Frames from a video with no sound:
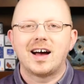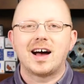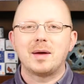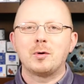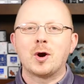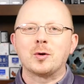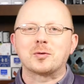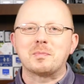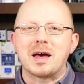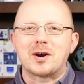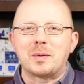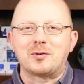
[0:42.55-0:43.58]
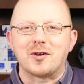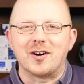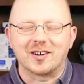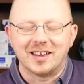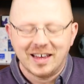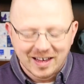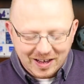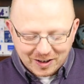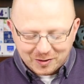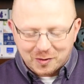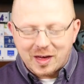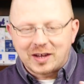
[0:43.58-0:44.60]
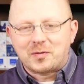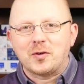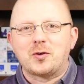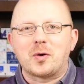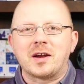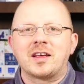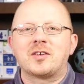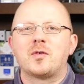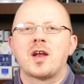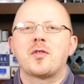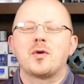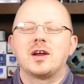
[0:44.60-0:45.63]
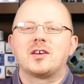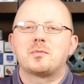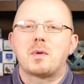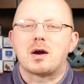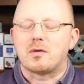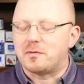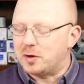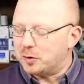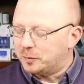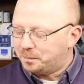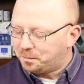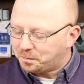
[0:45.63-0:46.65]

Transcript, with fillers: I'm your host, Matt Armstrong. So thanks for joining us for another InkSpot review.